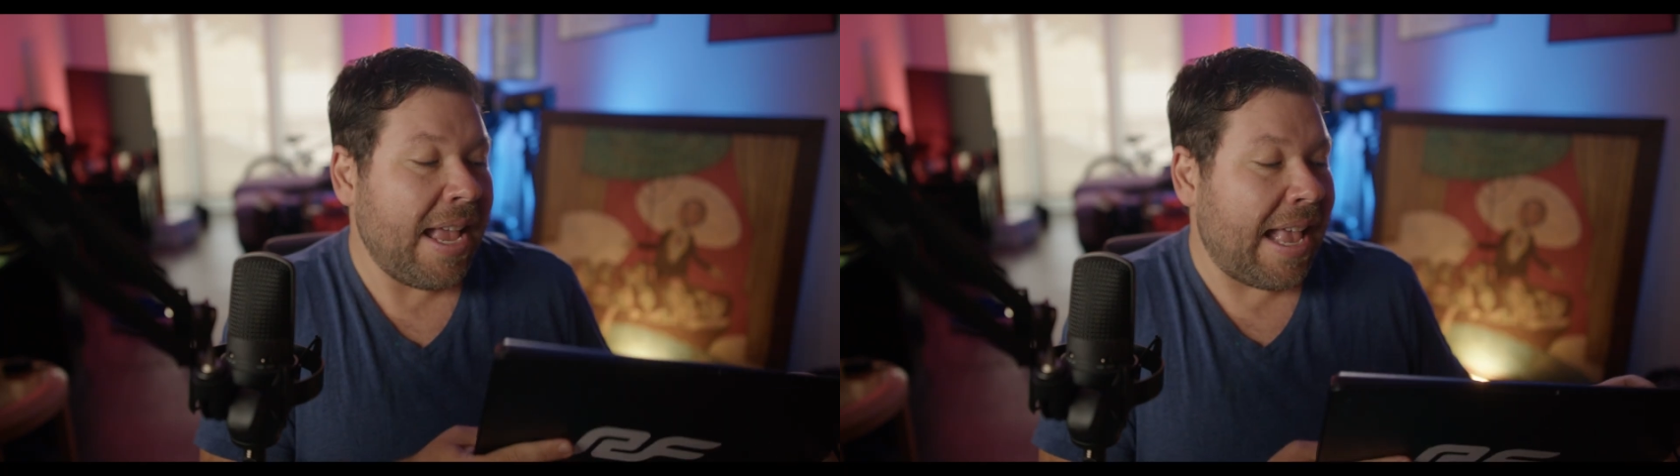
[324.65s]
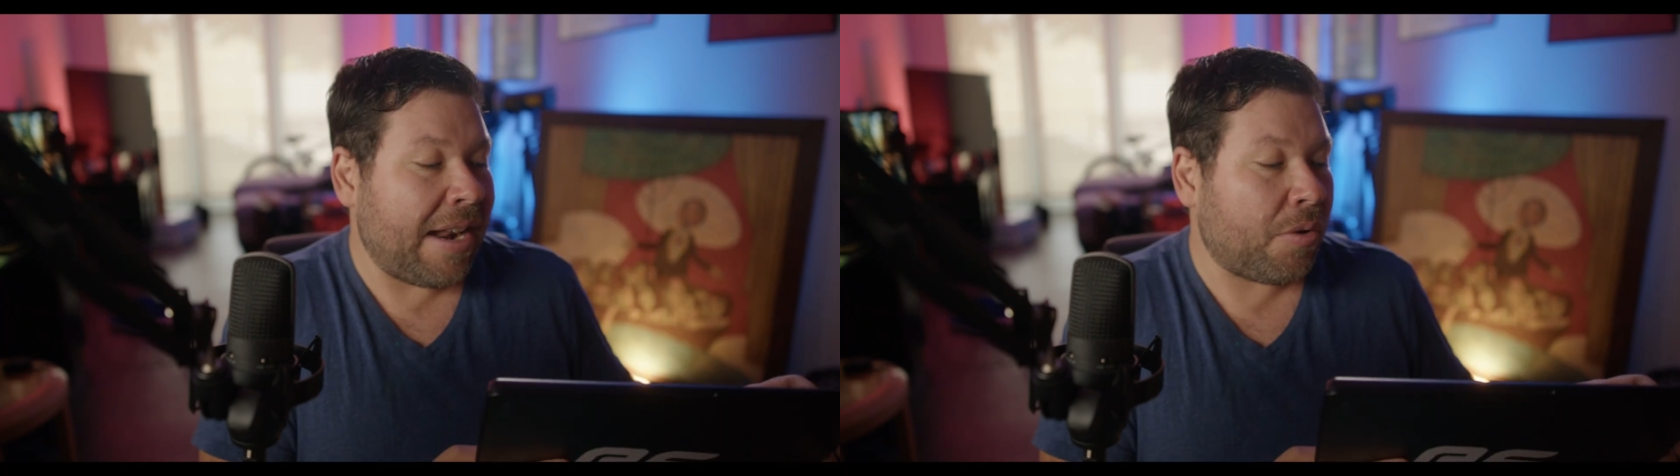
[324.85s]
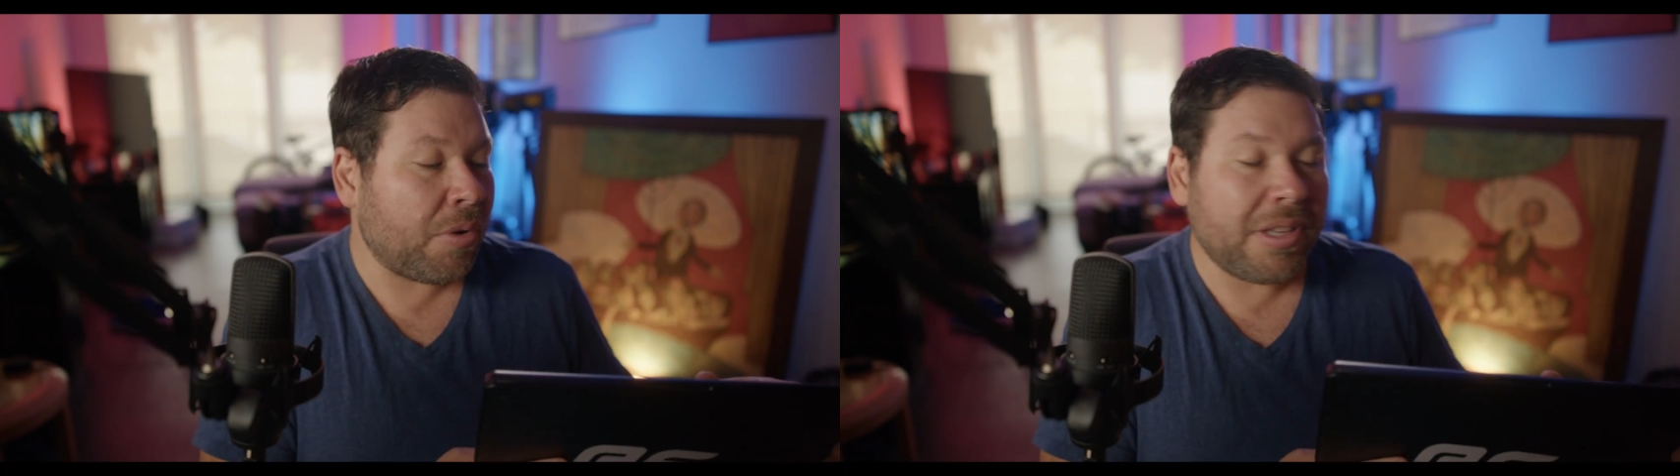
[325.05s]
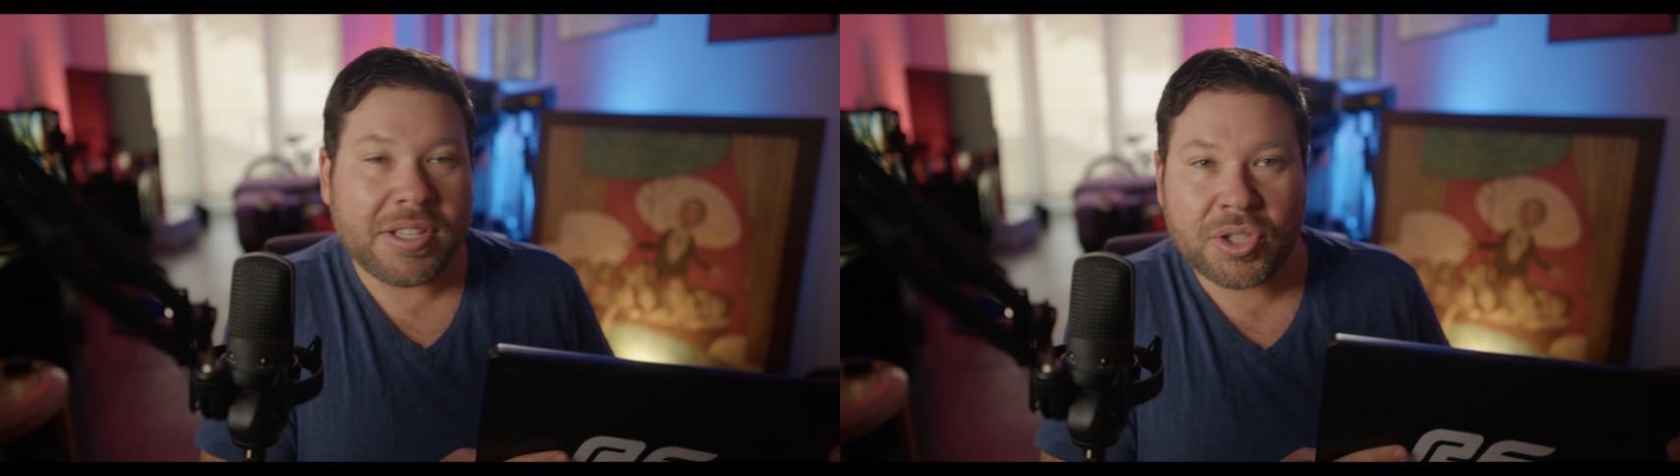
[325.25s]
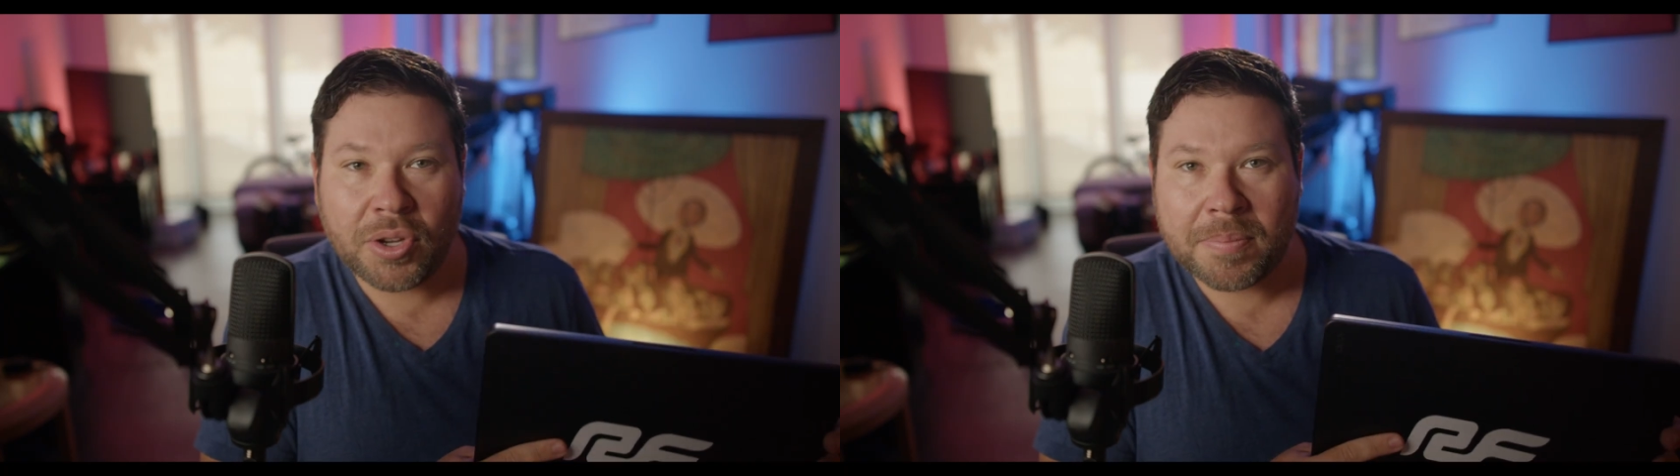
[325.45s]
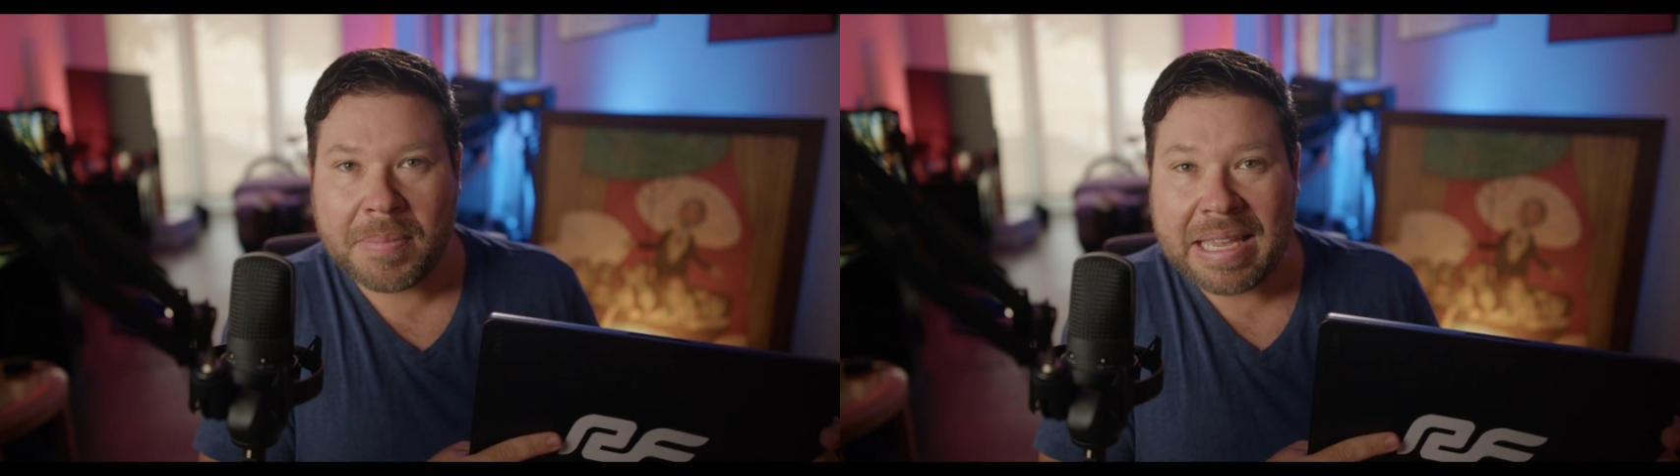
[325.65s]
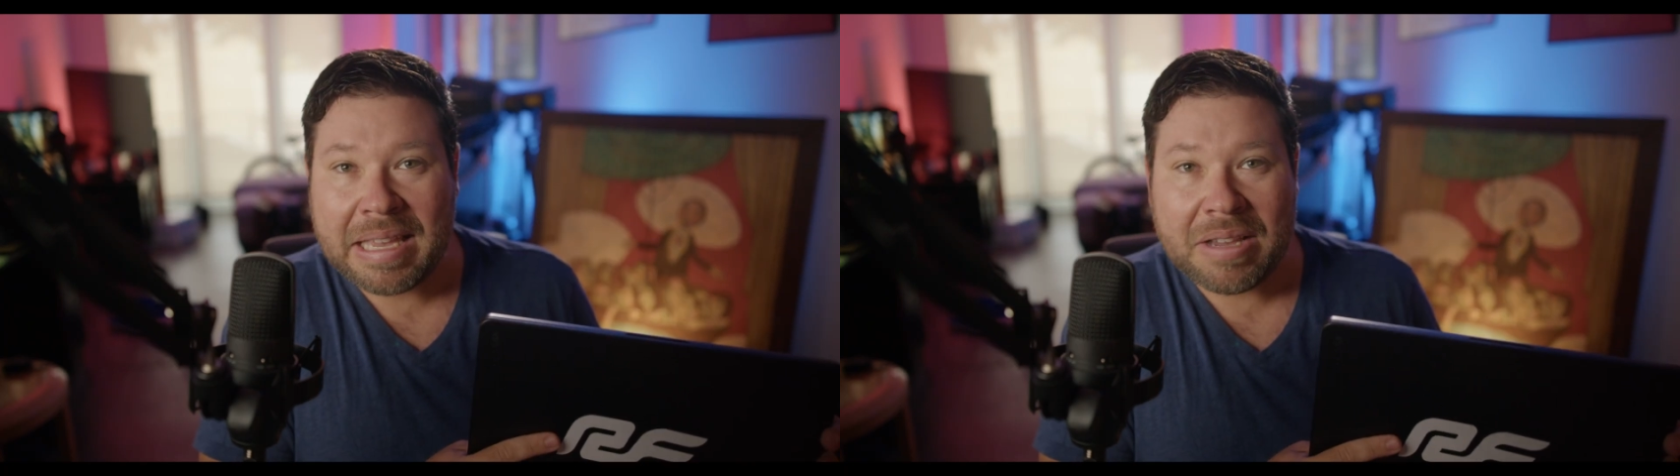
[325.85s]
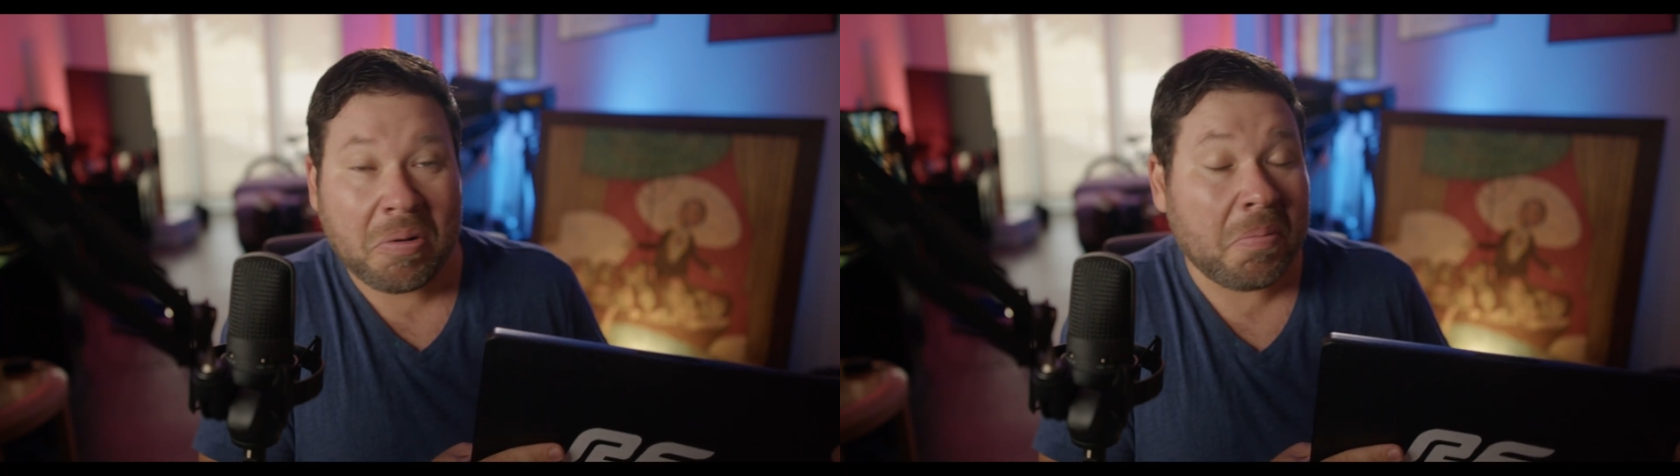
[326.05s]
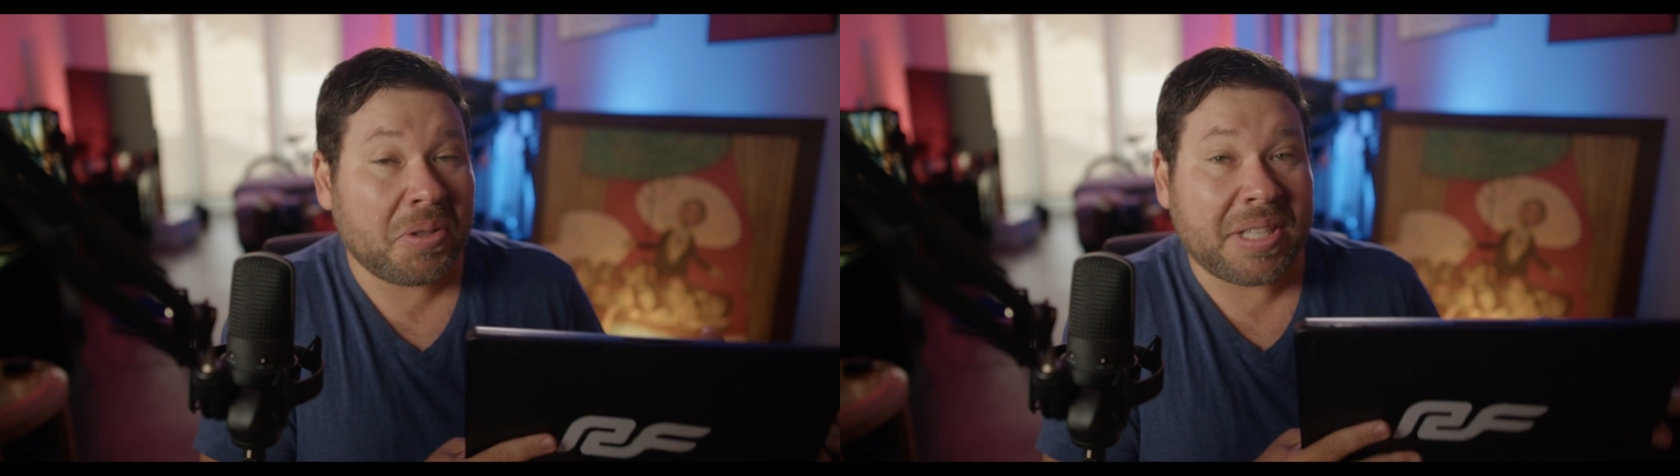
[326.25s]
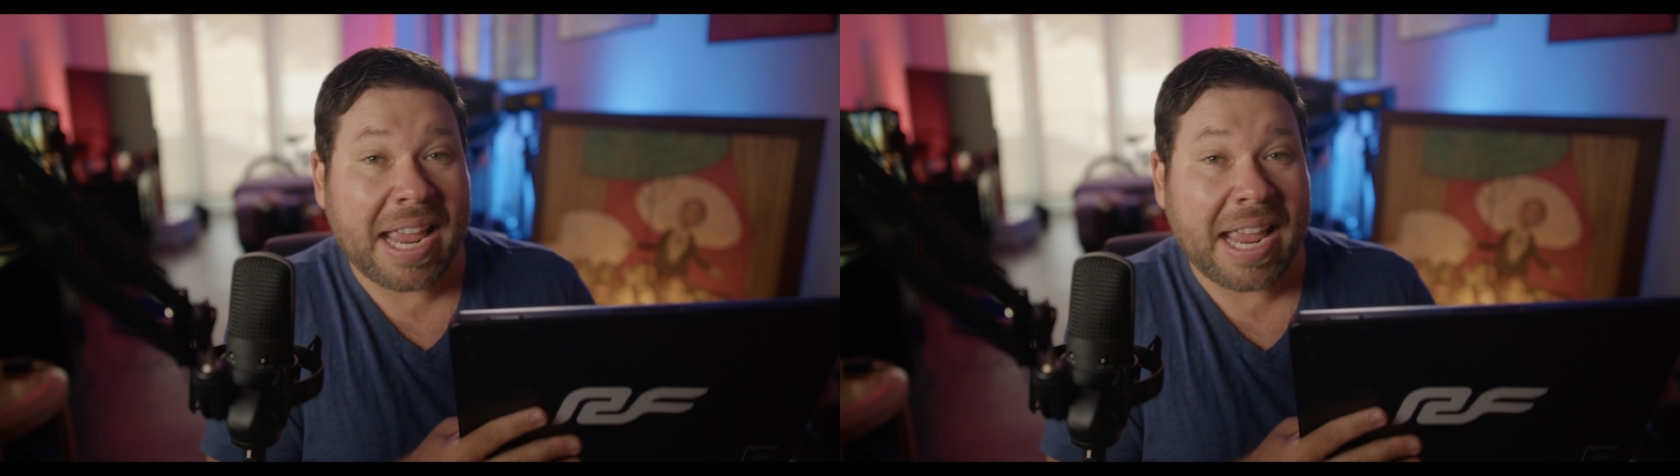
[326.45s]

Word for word: And it really took me almost